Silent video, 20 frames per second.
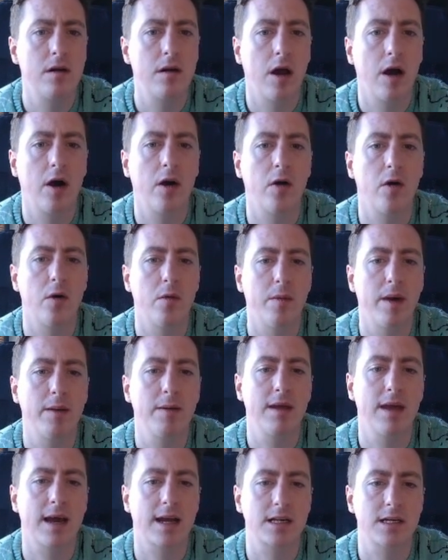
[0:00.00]
Oh,
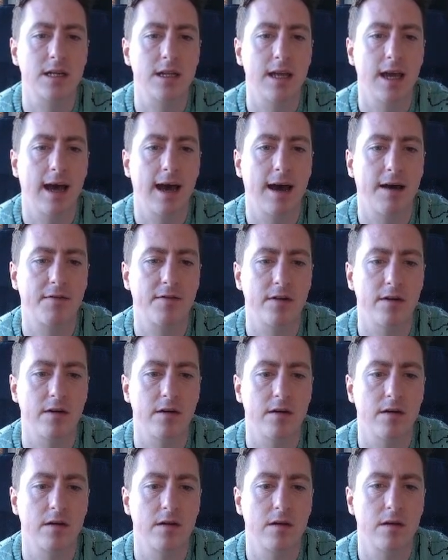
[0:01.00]
maybe actually
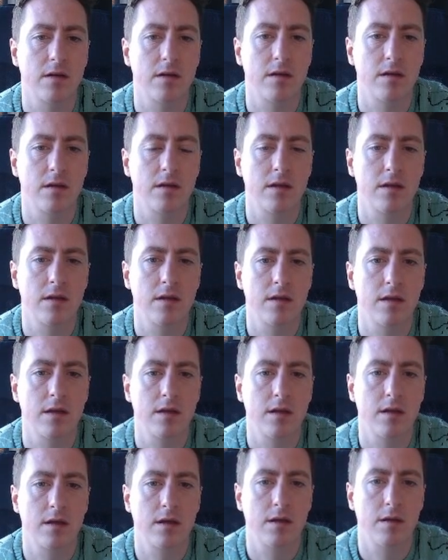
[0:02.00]
after
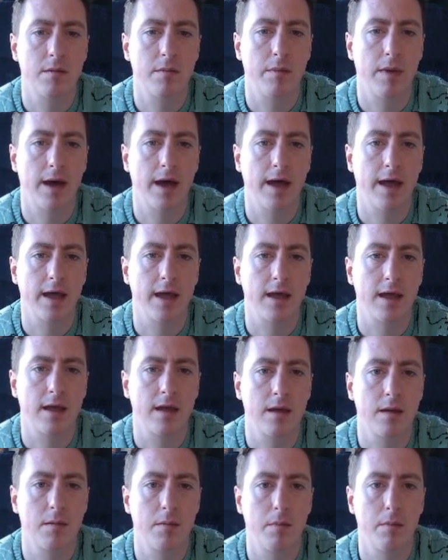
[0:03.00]
bang,
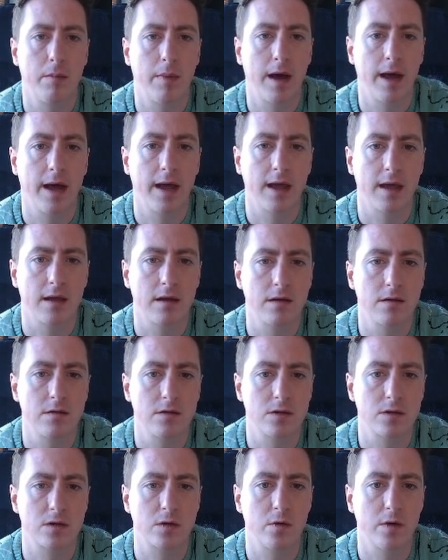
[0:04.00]
bang.
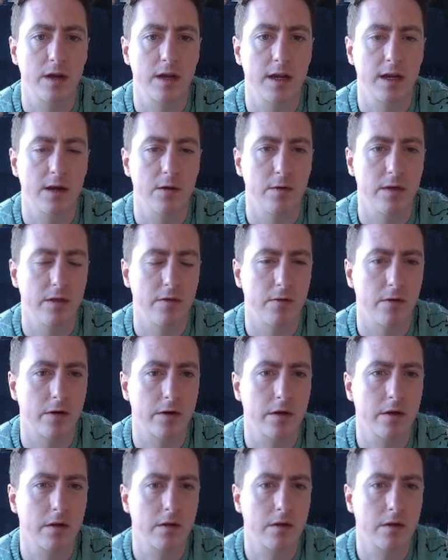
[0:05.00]
Just queen here, win the rook.